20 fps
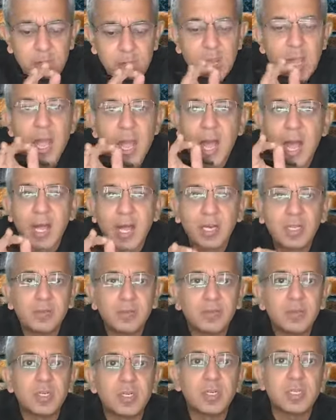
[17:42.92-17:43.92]
are the
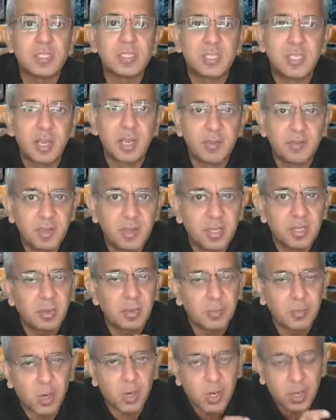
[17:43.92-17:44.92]
workers delivering the
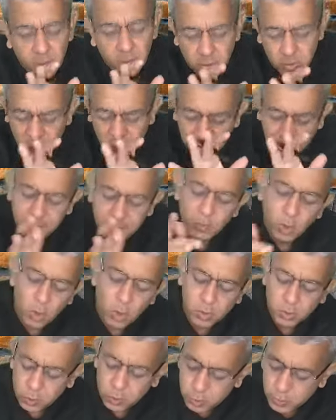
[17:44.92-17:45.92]
product on time,
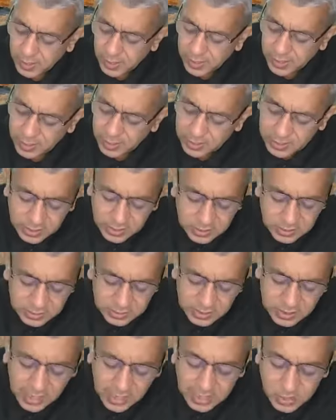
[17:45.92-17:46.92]
all those particular things.
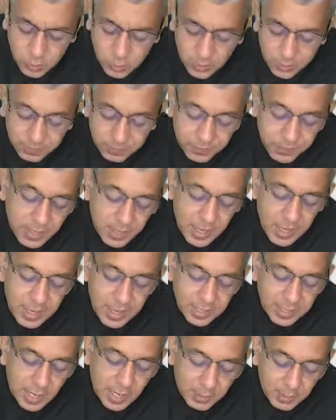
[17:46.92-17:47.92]
Last one.
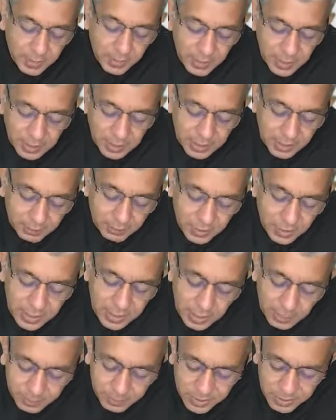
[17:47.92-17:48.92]
Capability. The
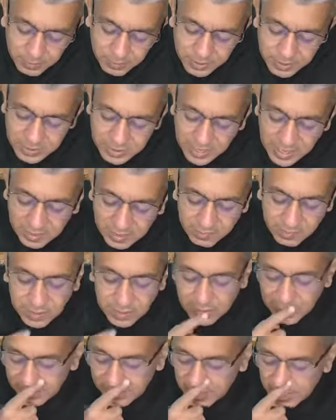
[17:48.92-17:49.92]
company must have the
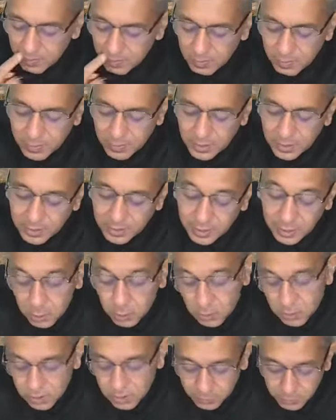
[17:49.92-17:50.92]
right capability
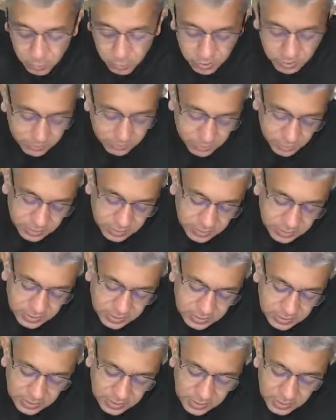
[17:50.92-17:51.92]
to support the
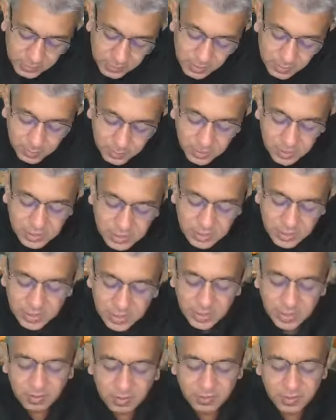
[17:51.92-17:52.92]
processes. The company must
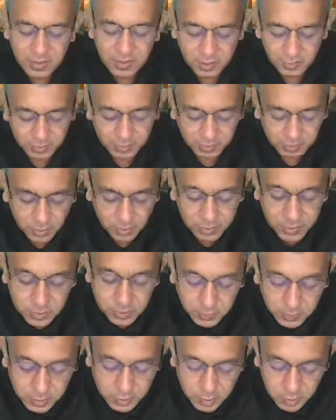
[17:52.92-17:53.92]
identify the performance
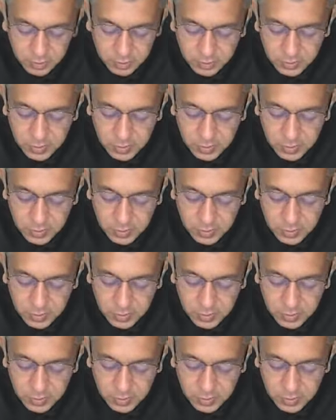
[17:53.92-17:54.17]
measures